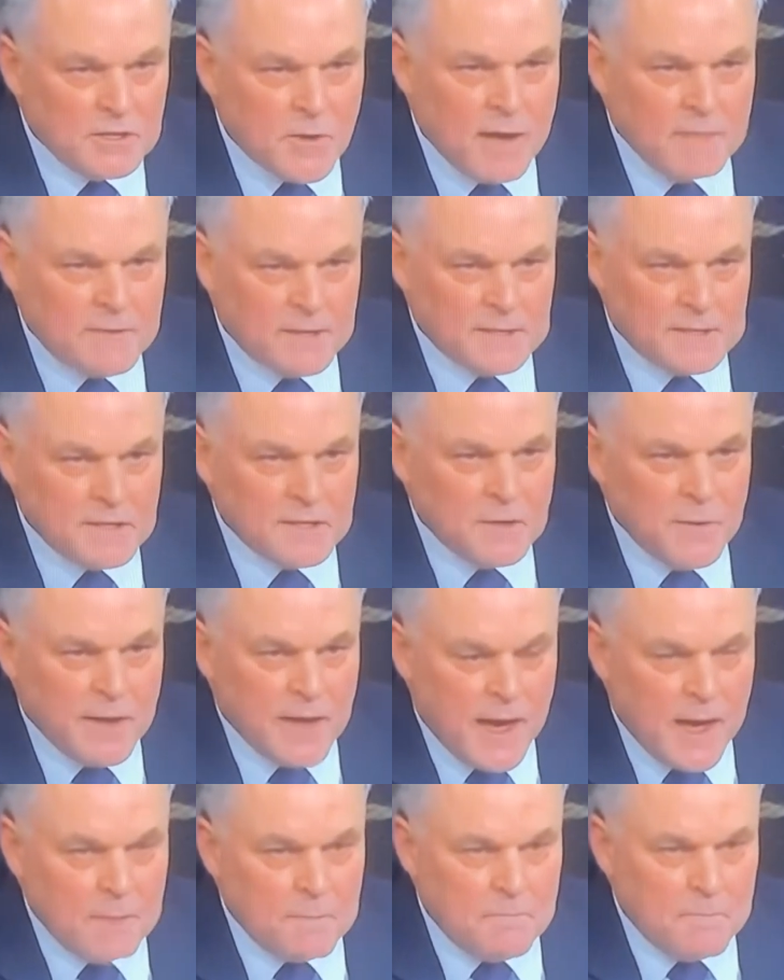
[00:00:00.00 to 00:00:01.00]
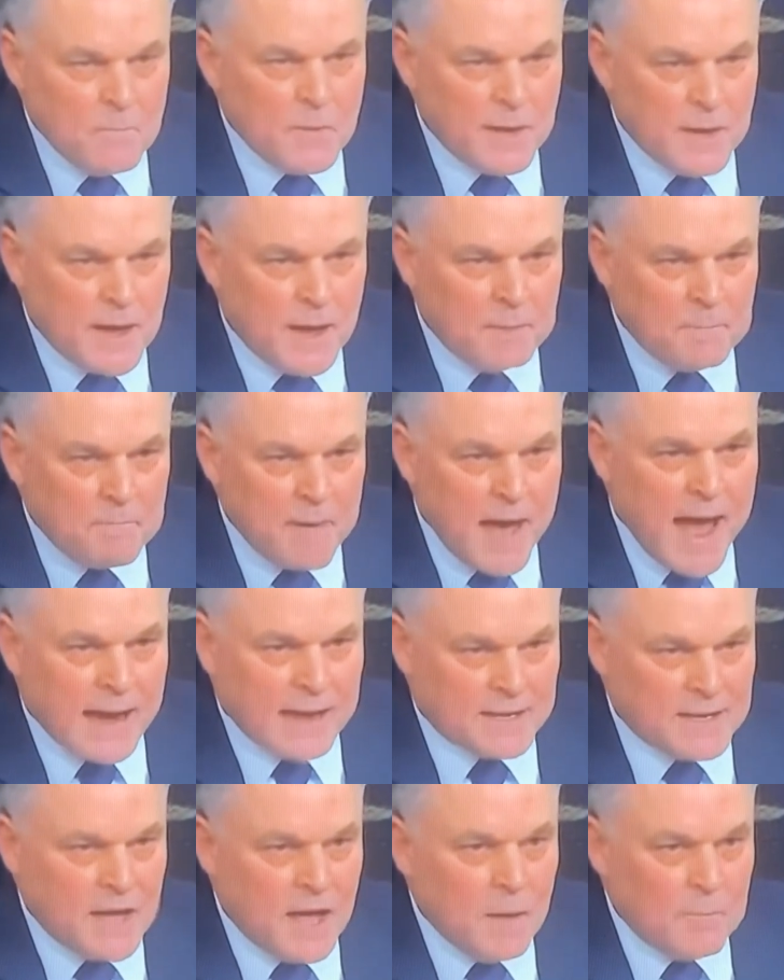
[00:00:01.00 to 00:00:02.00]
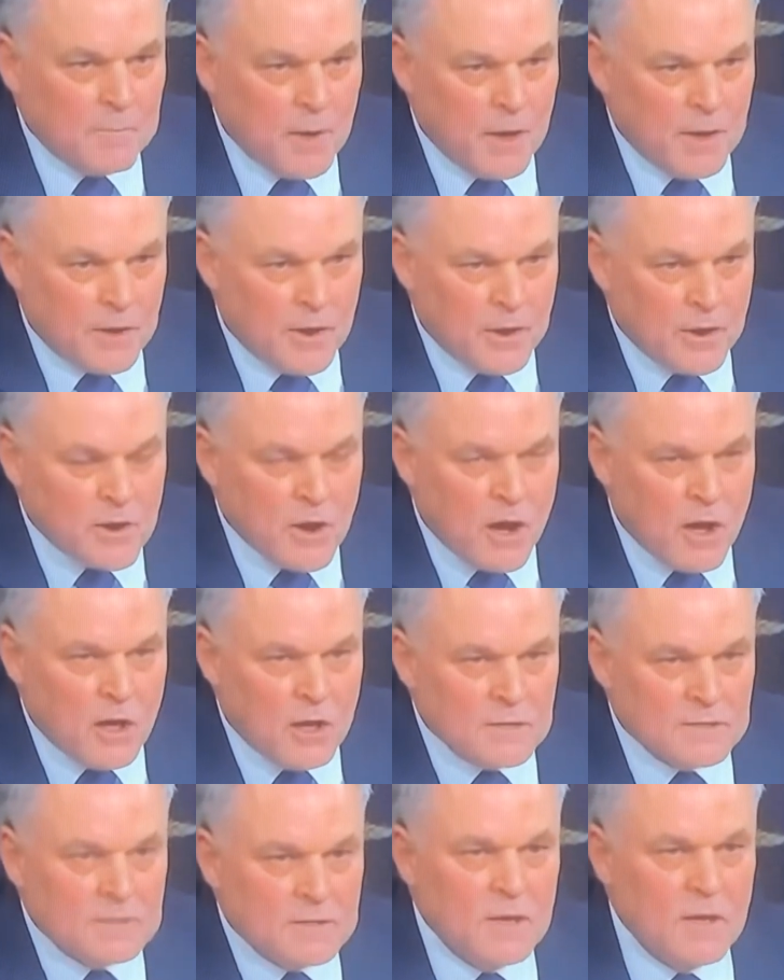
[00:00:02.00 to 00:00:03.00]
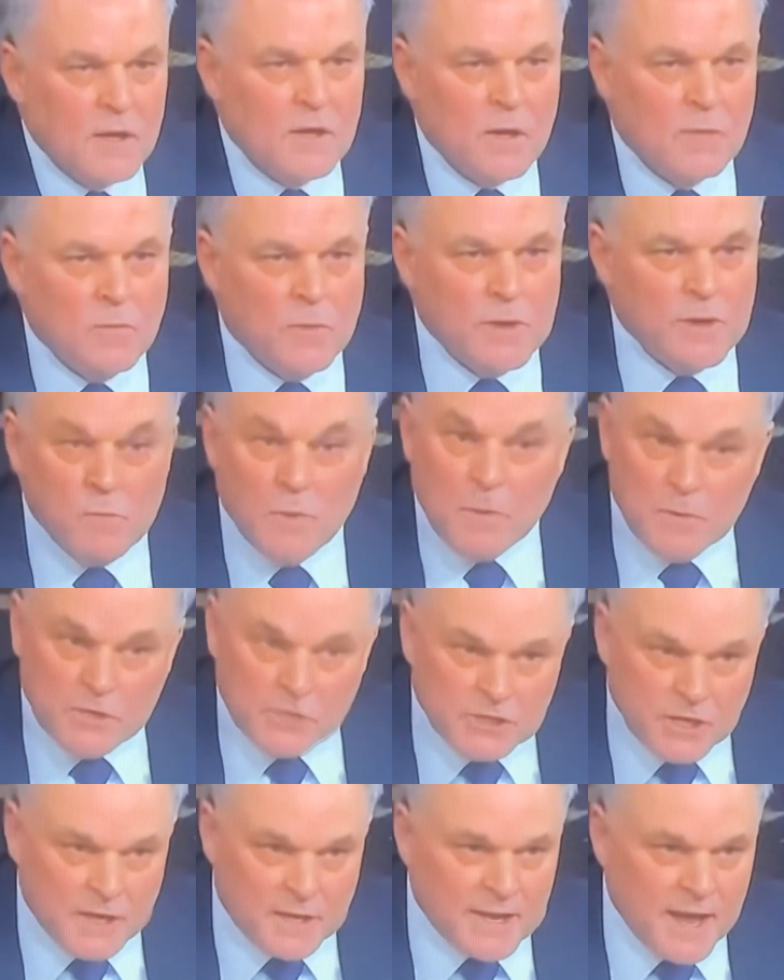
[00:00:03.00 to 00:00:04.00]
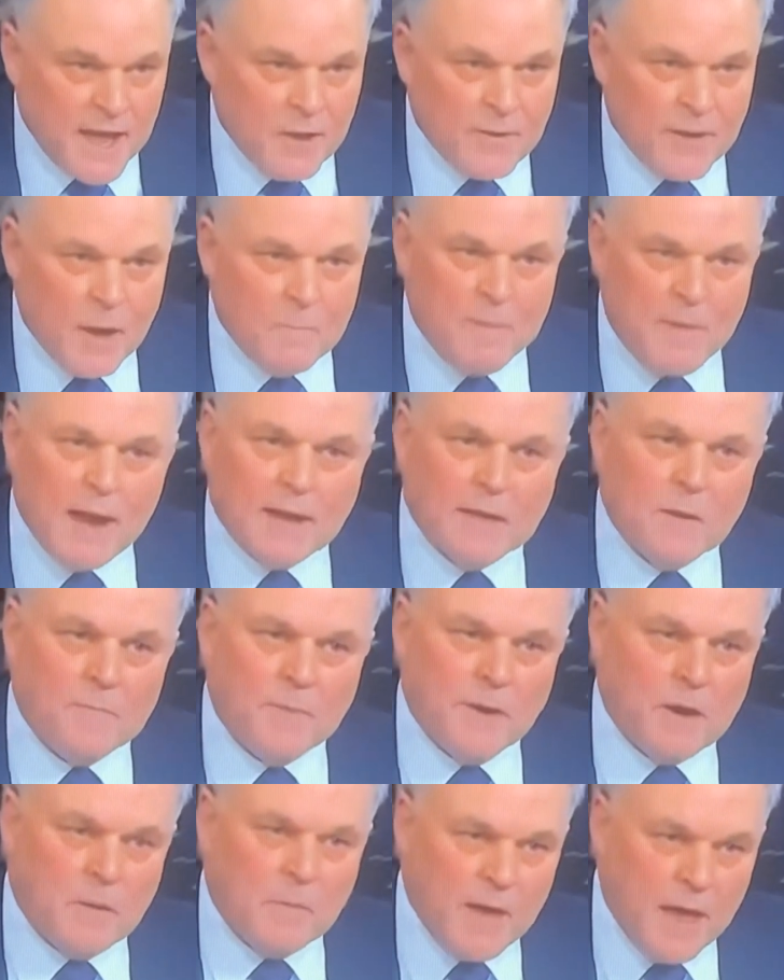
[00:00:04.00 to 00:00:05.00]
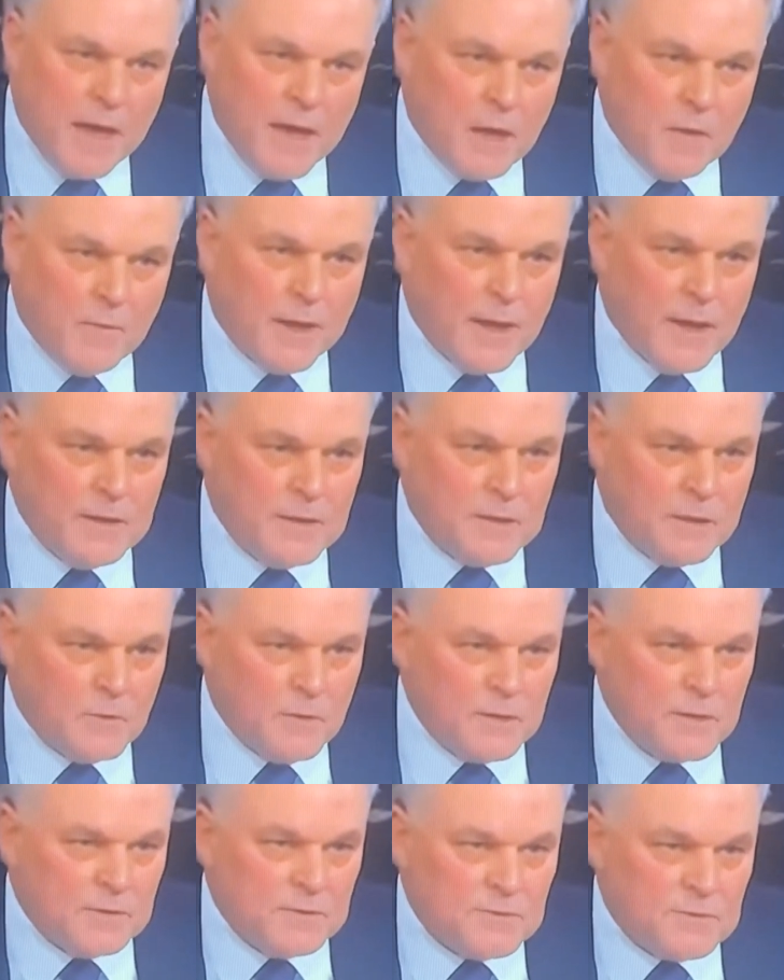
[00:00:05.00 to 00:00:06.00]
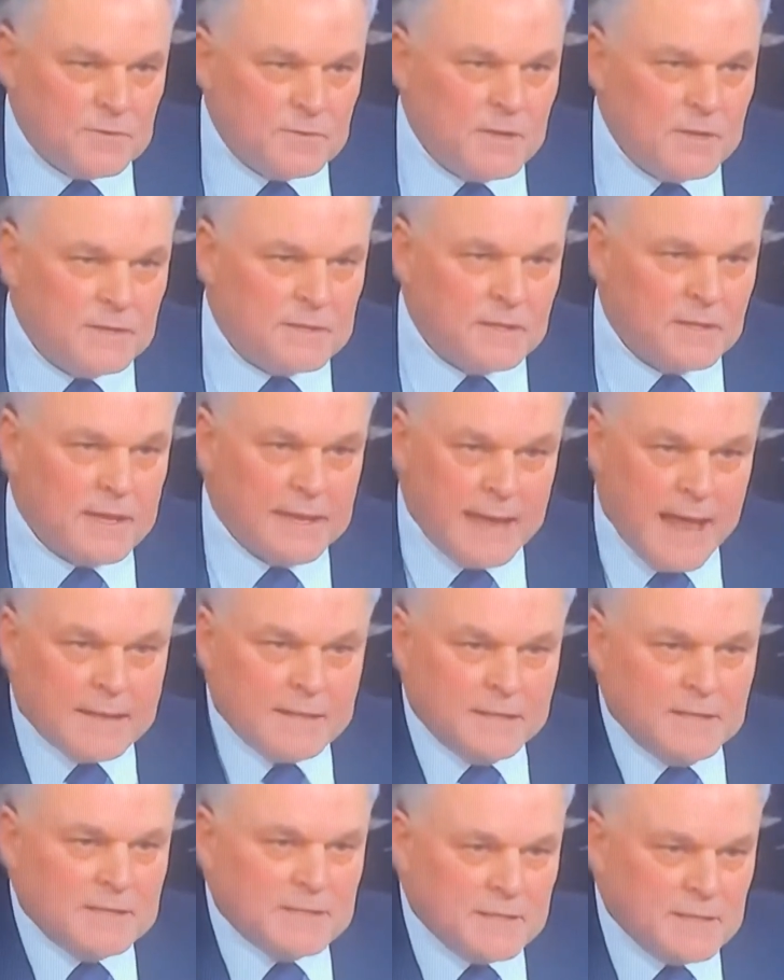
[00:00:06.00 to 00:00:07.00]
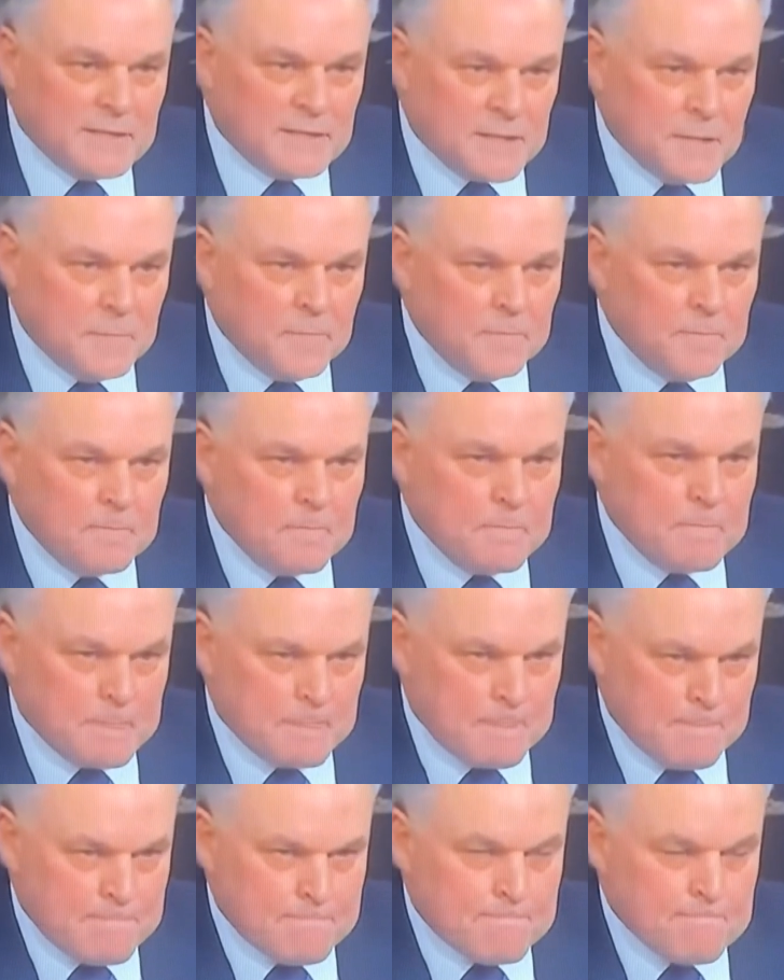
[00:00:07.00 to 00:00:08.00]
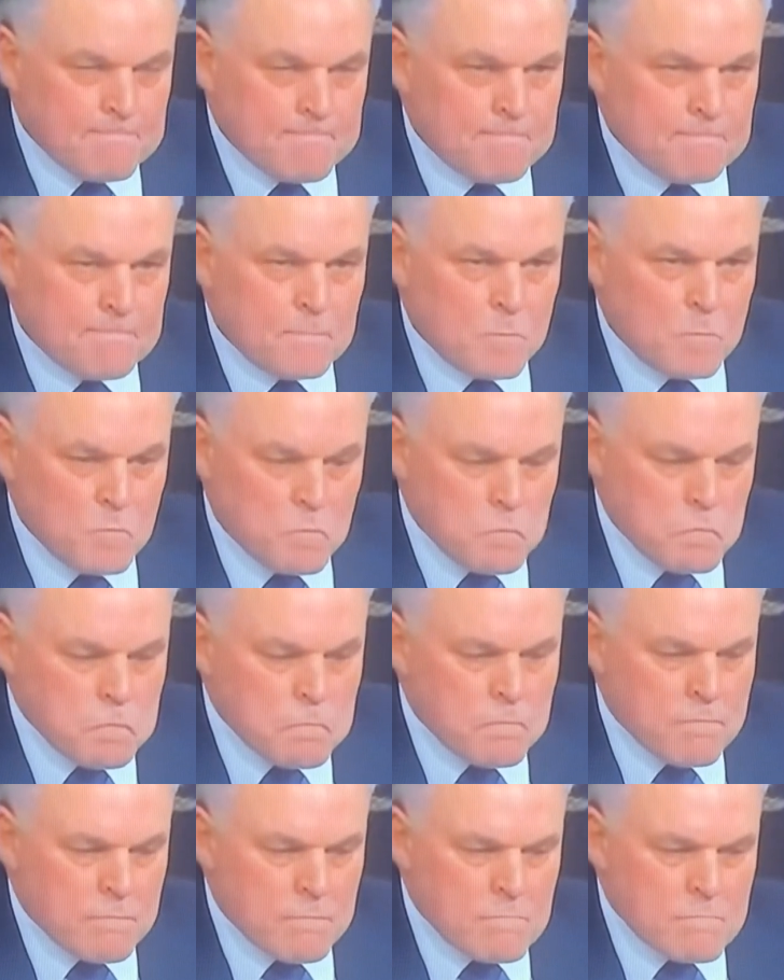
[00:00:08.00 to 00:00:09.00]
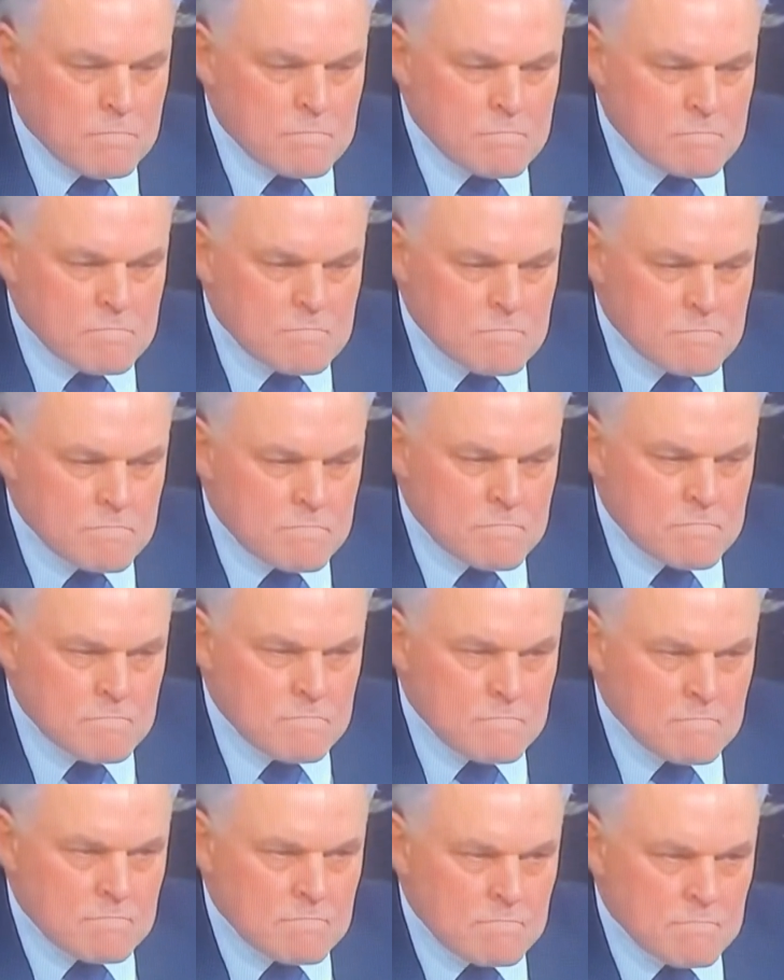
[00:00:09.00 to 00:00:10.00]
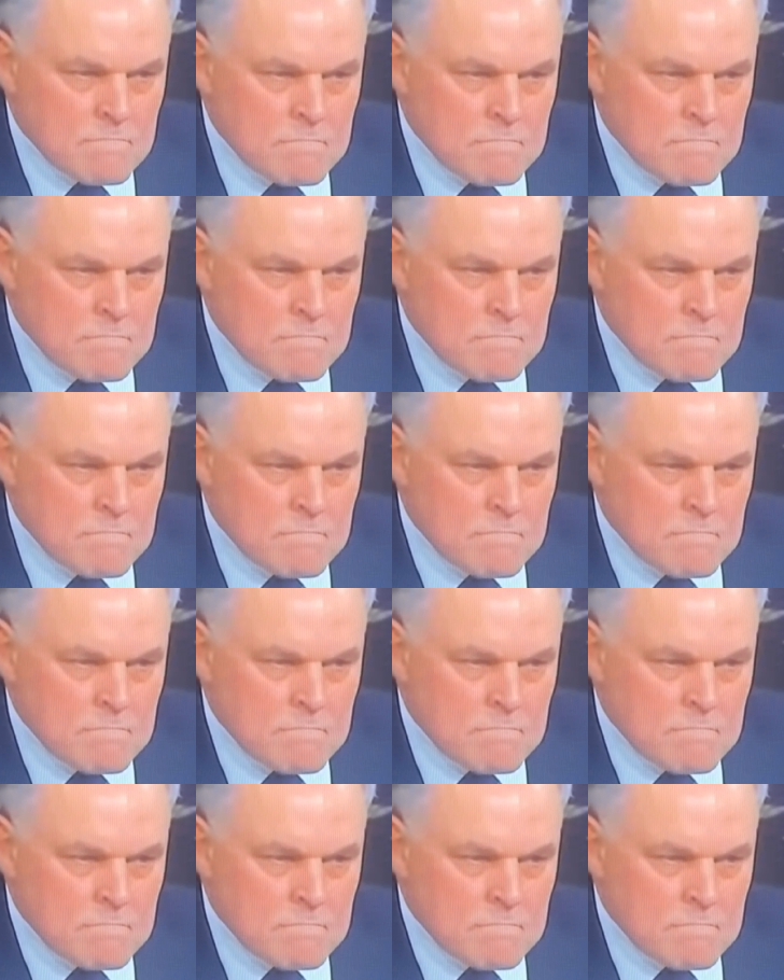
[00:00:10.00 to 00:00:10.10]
So obviously, we got we got backed up on our calls when we shut down, we got Obviously, you know, it's it's a connected system. Well, let, let, me put it this way: How long is it going to take you